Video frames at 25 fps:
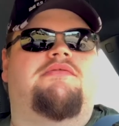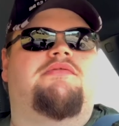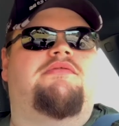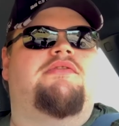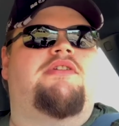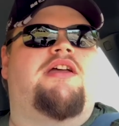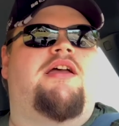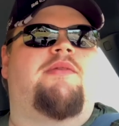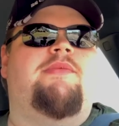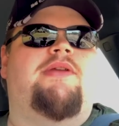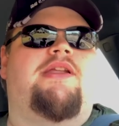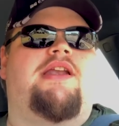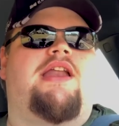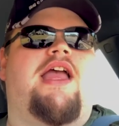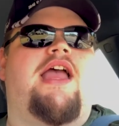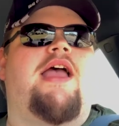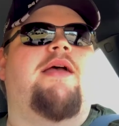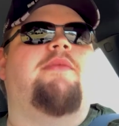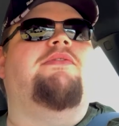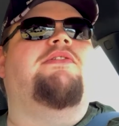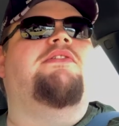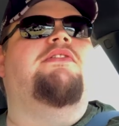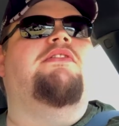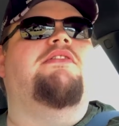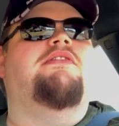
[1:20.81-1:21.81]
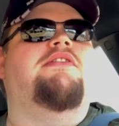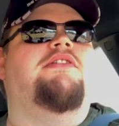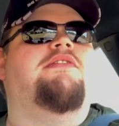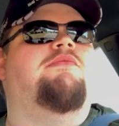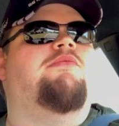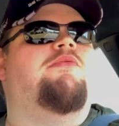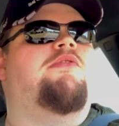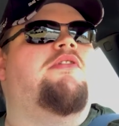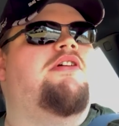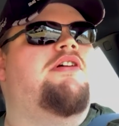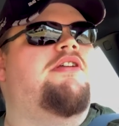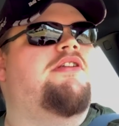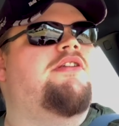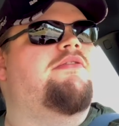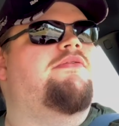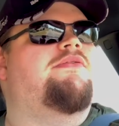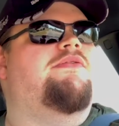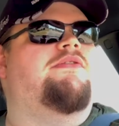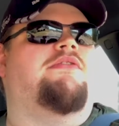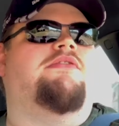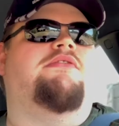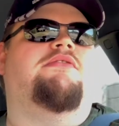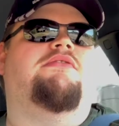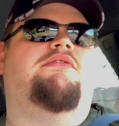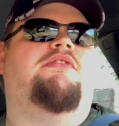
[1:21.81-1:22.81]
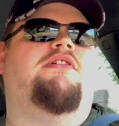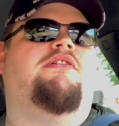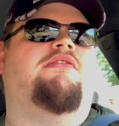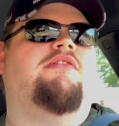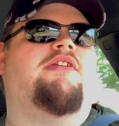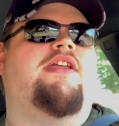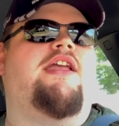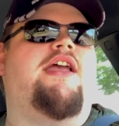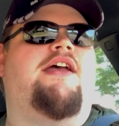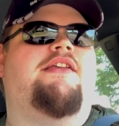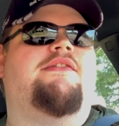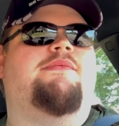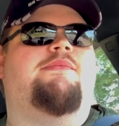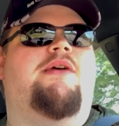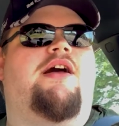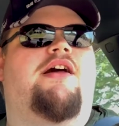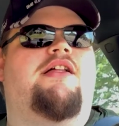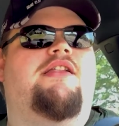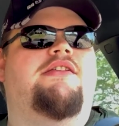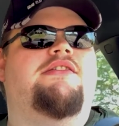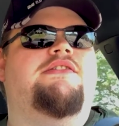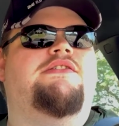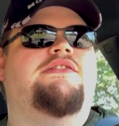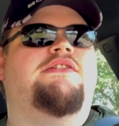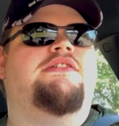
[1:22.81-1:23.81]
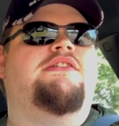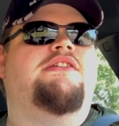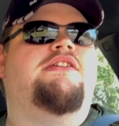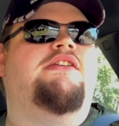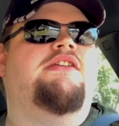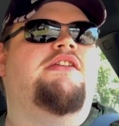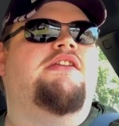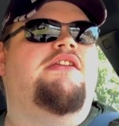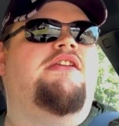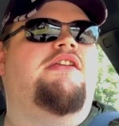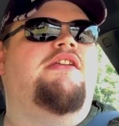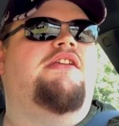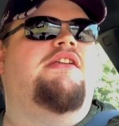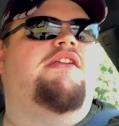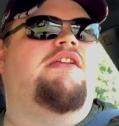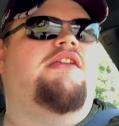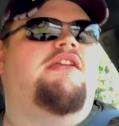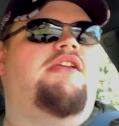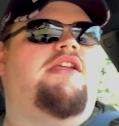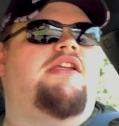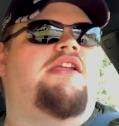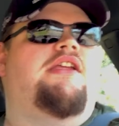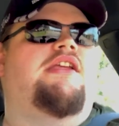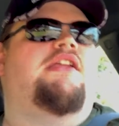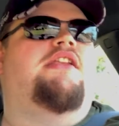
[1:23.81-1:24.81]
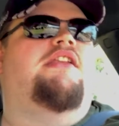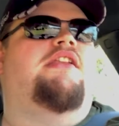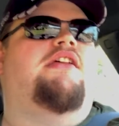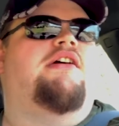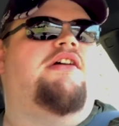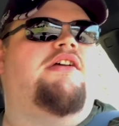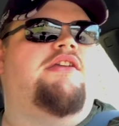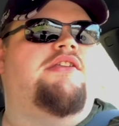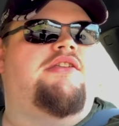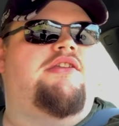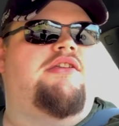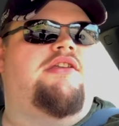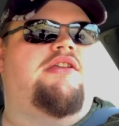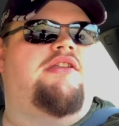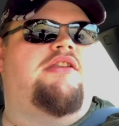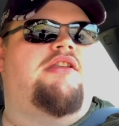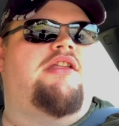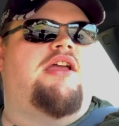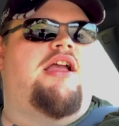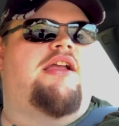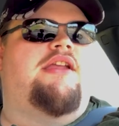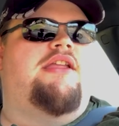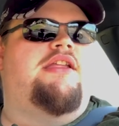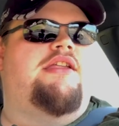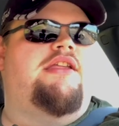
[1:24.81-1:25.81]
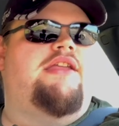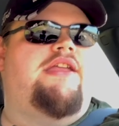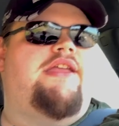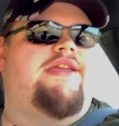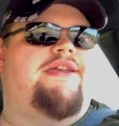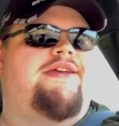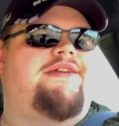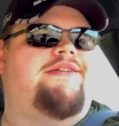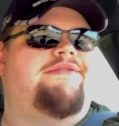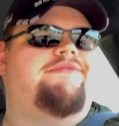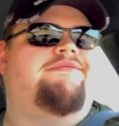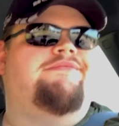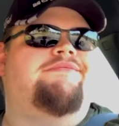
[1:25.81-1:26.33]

I mean, absolutely wonderful on gas mileage. And I can get